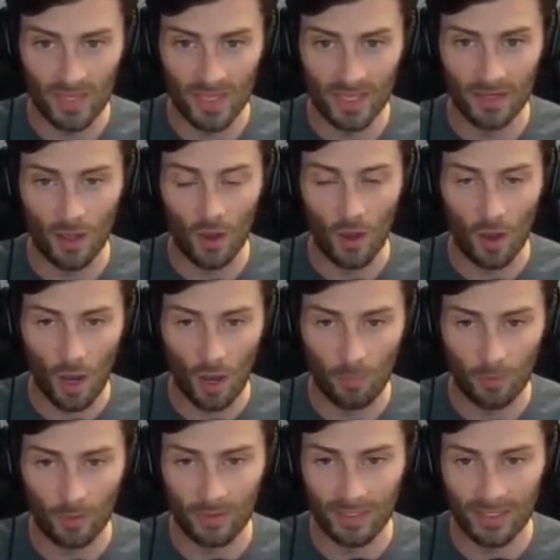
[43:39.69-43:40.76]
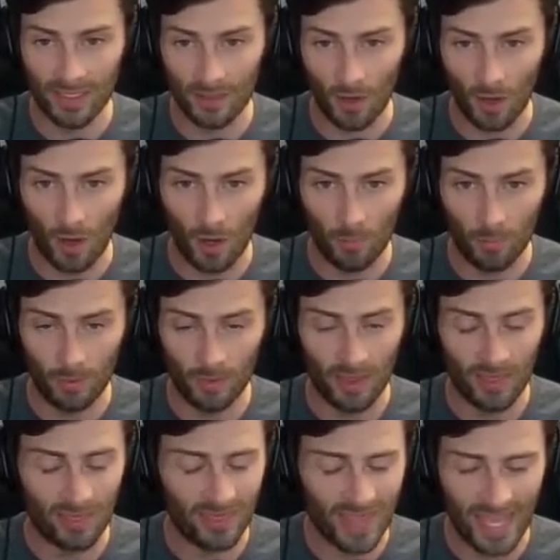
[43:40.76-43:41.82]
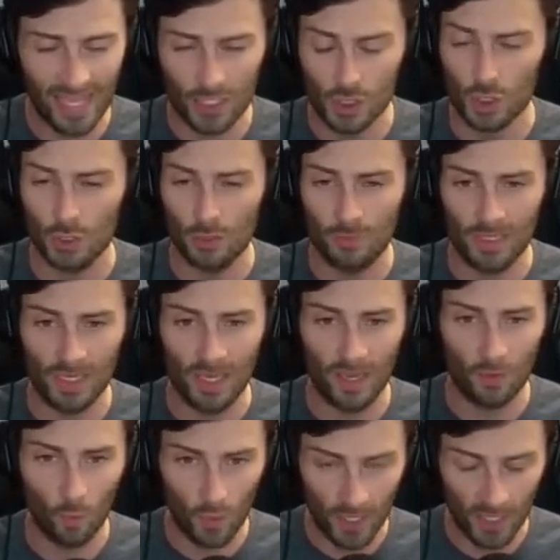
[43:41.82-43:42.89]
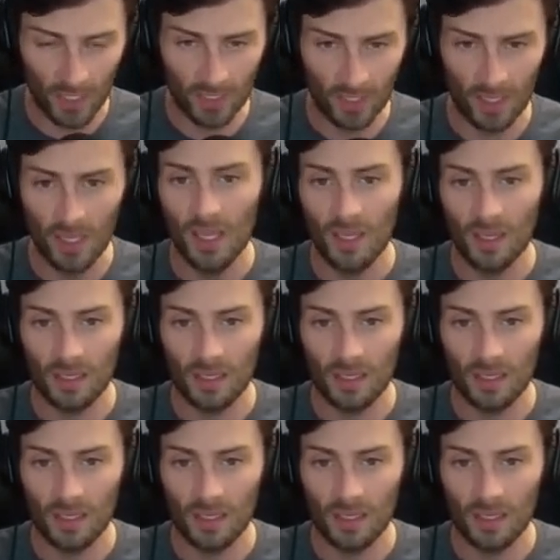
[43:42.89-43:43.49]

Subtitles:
Then Auburn in Auburn, that should be a win.